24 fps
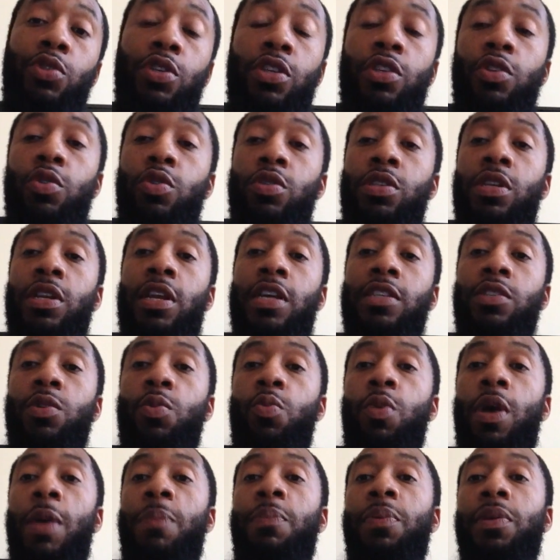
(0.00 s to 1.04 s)
you can use it as a
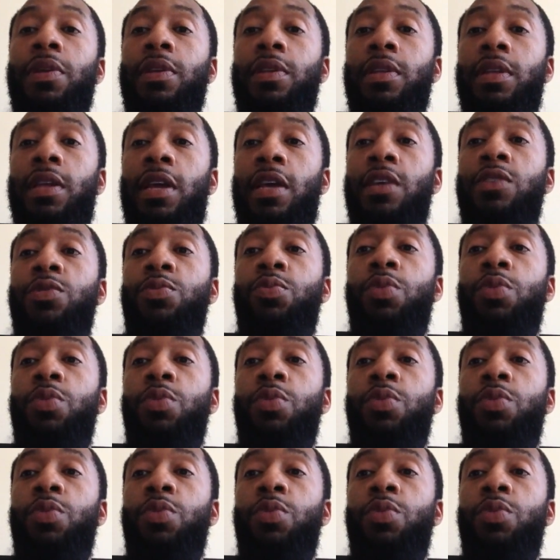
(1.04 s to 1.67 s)
weapon as